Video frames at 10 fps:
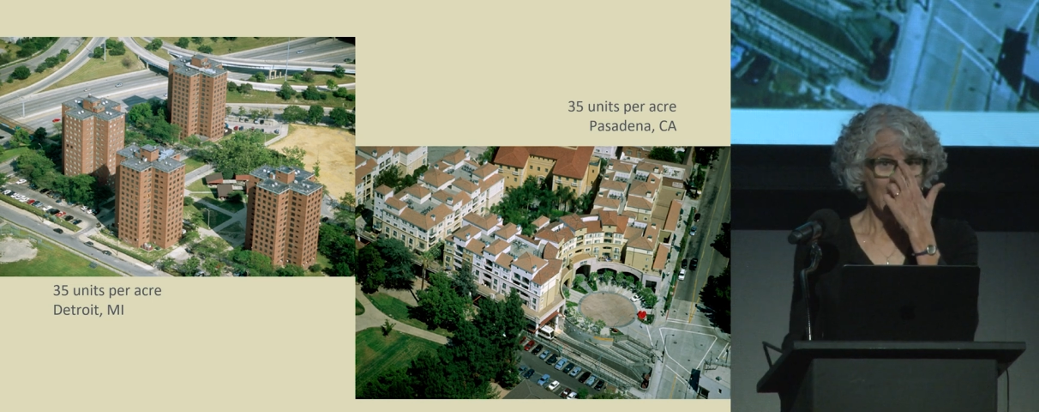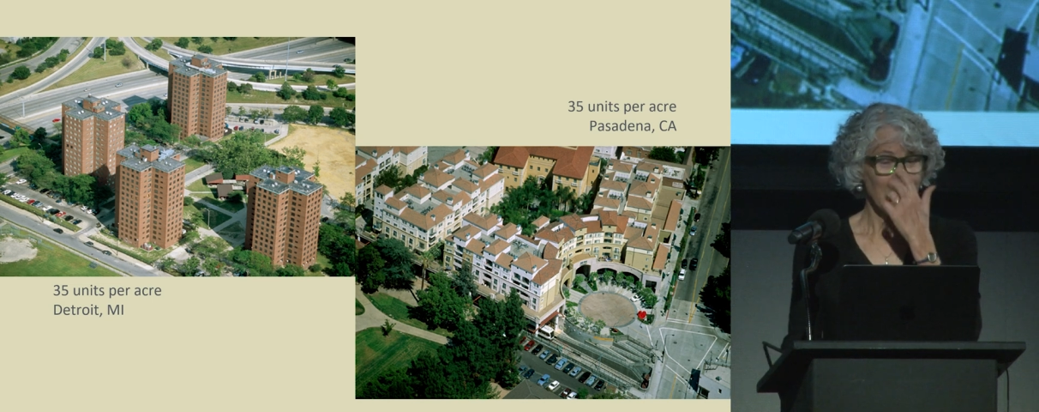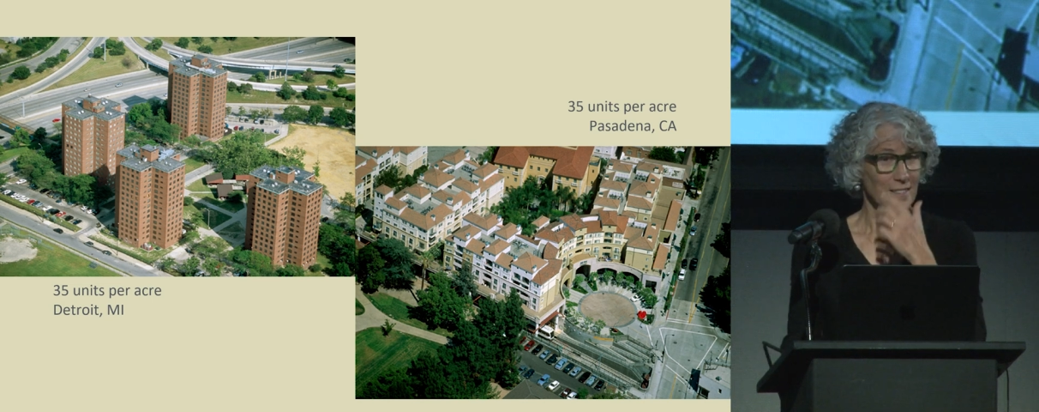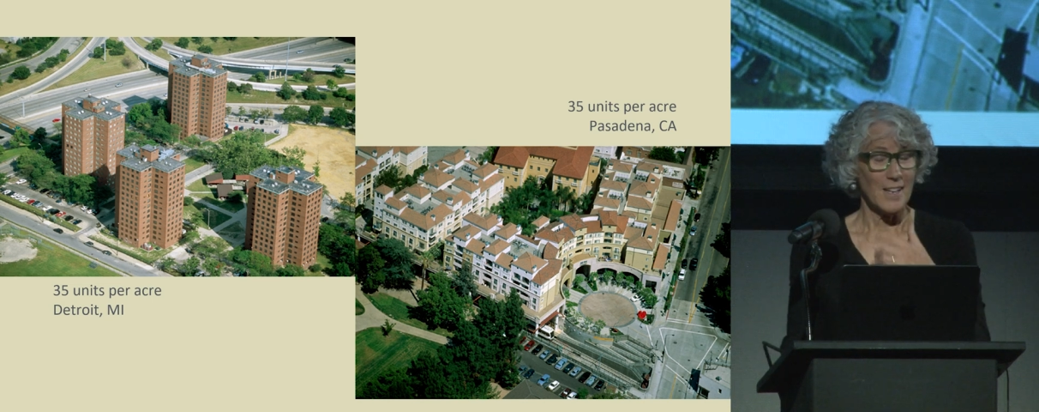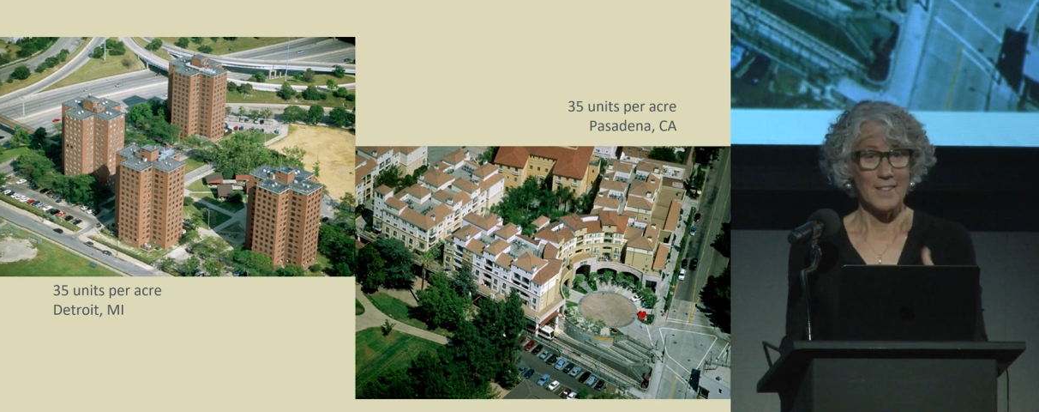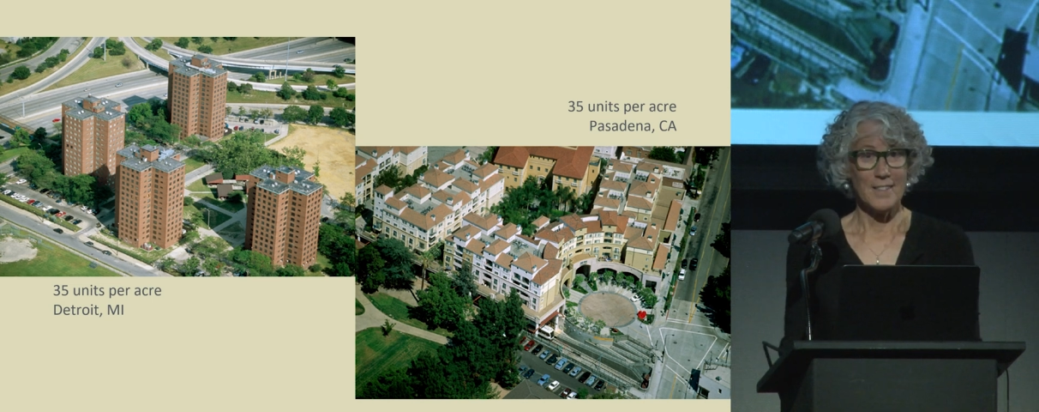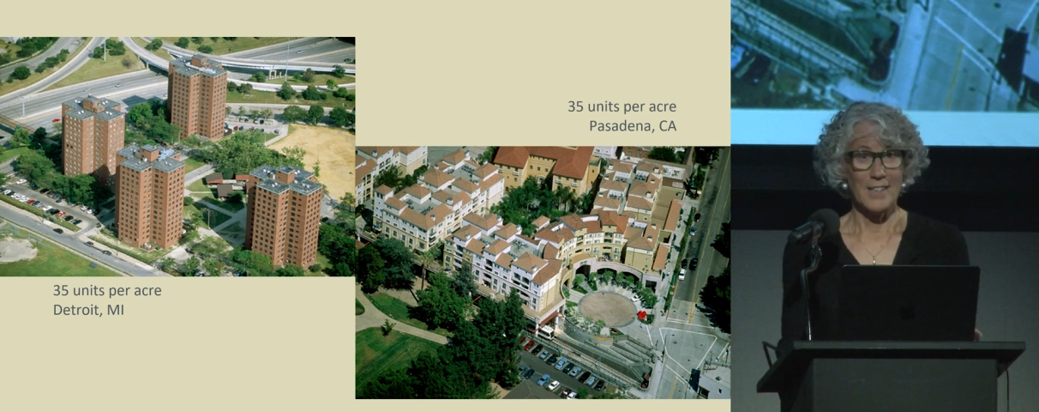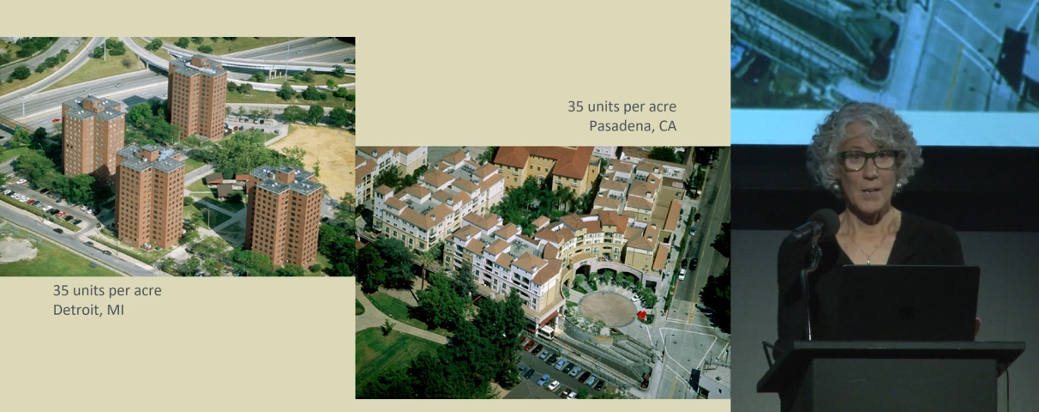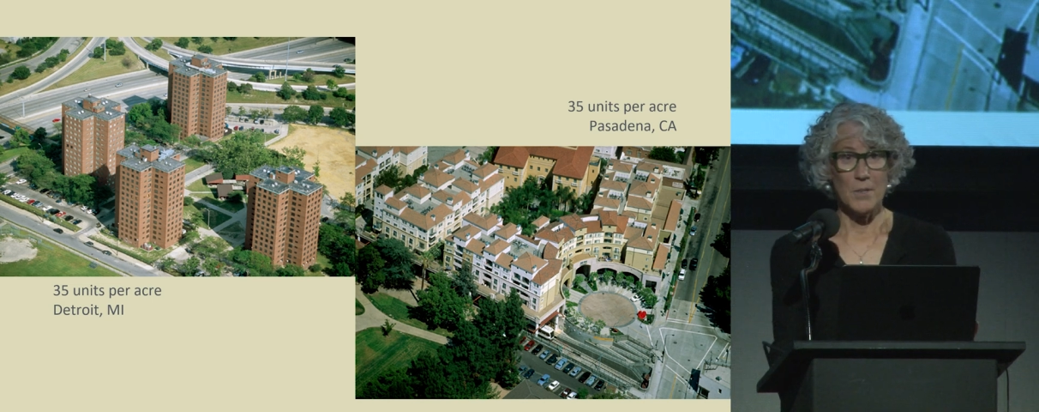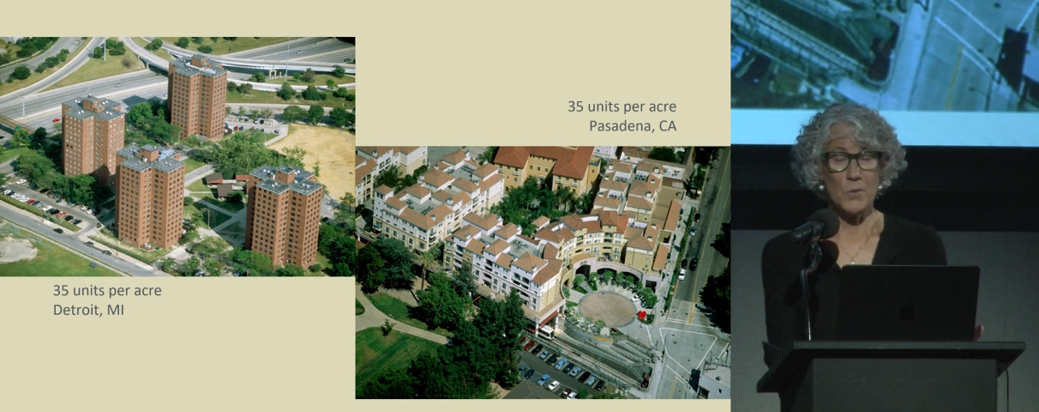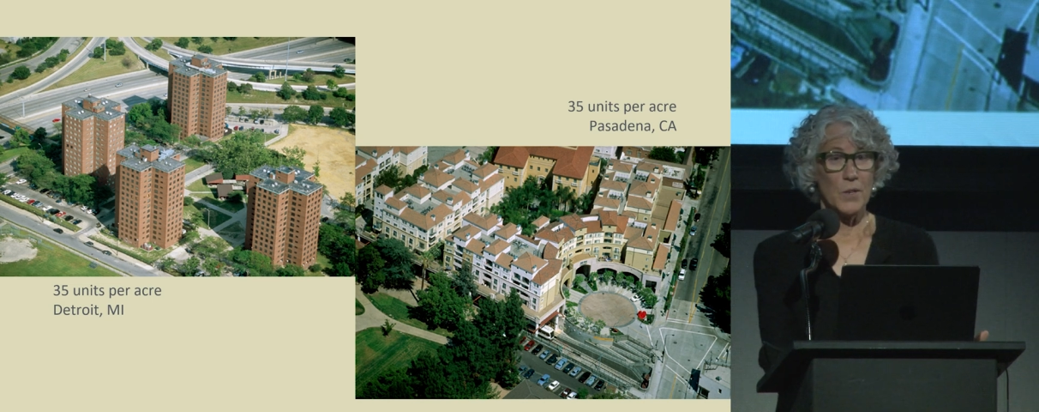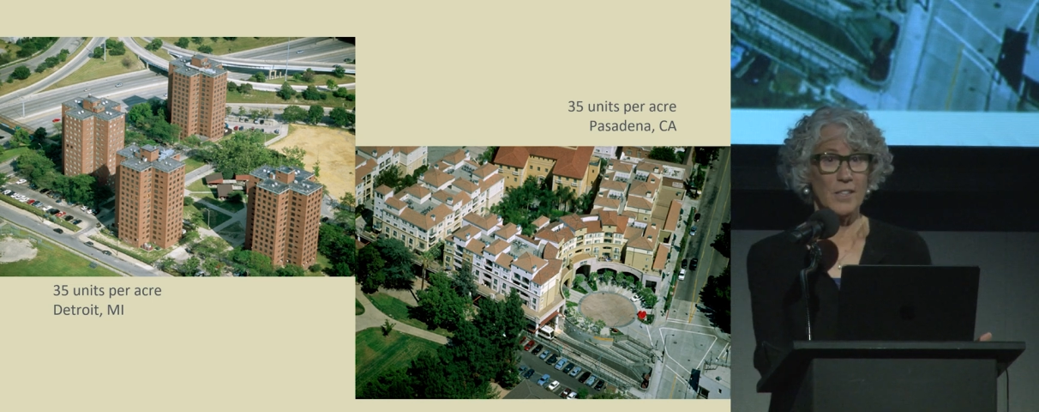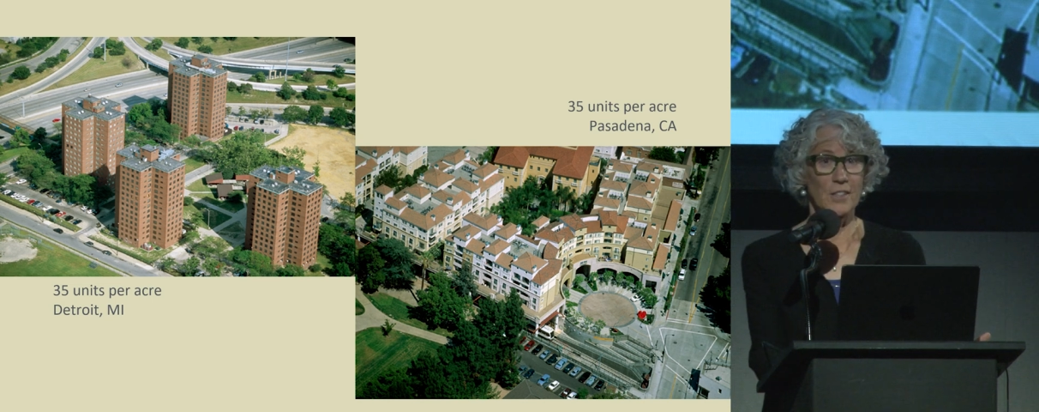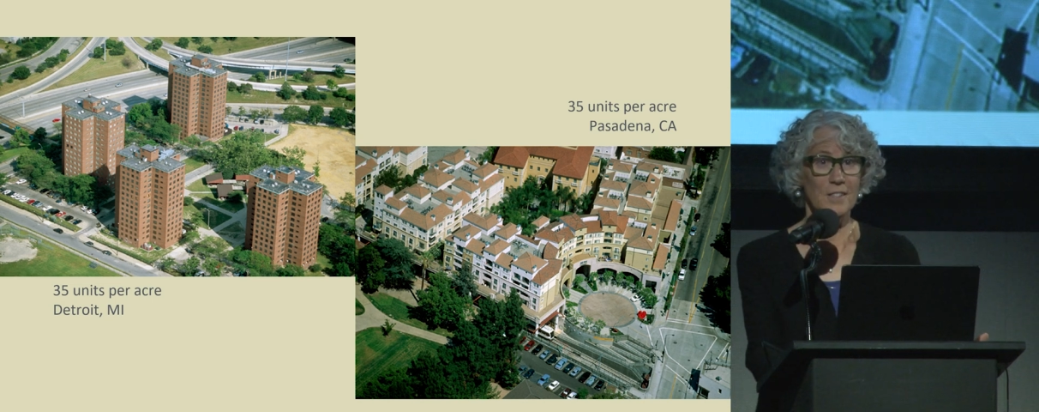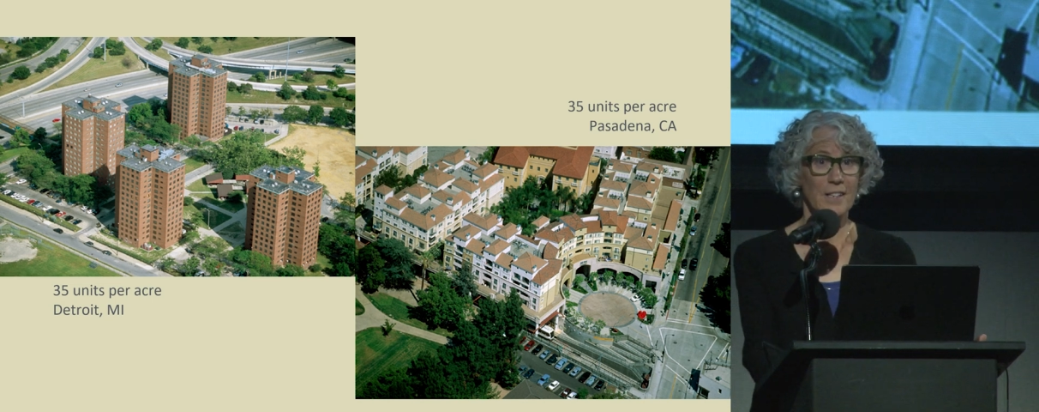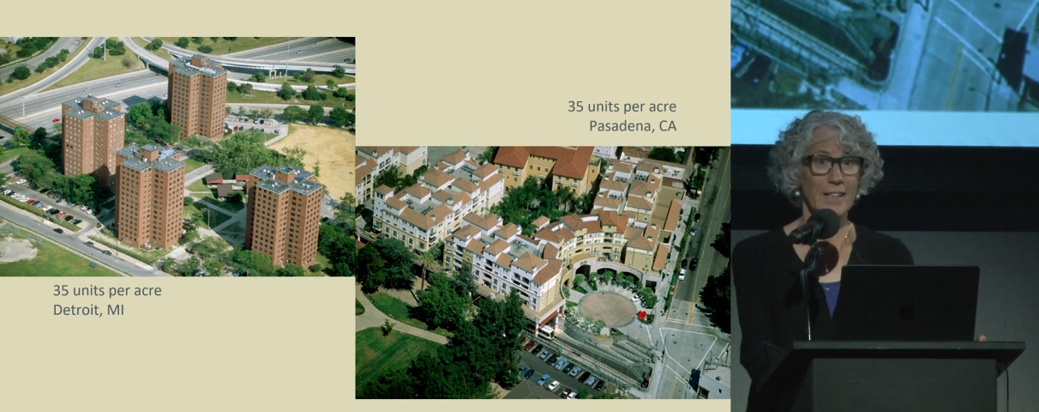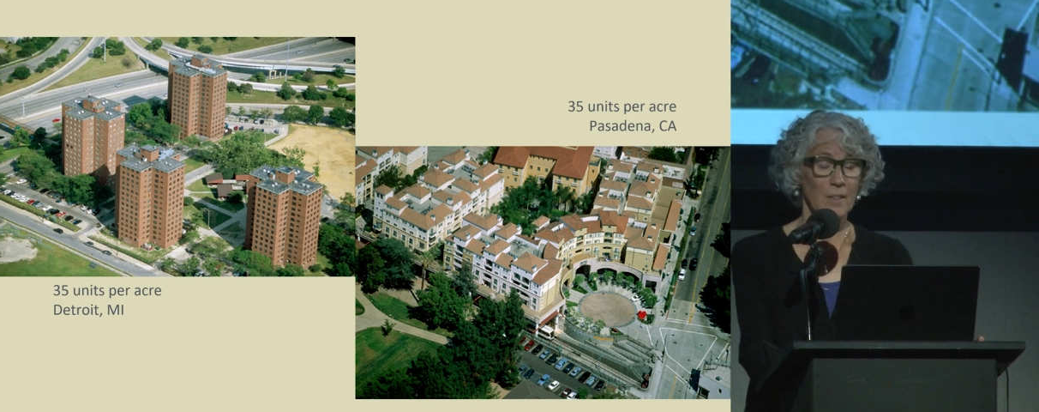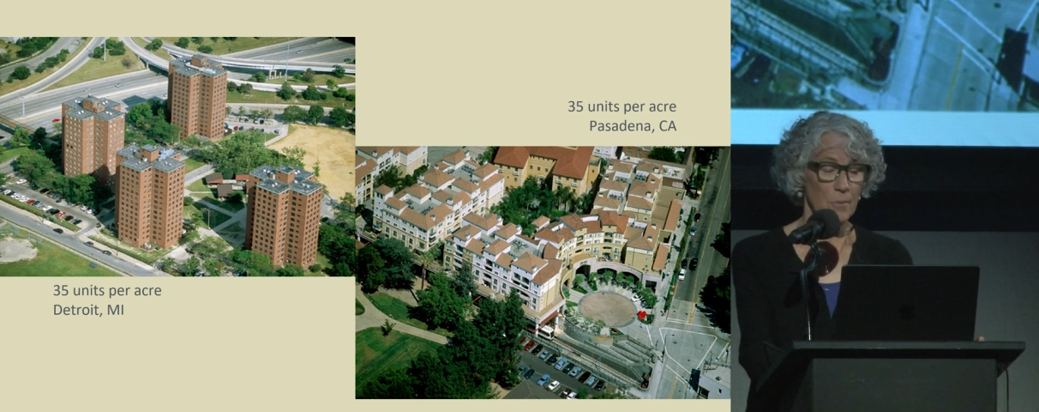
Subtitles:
is not the same as what it looks like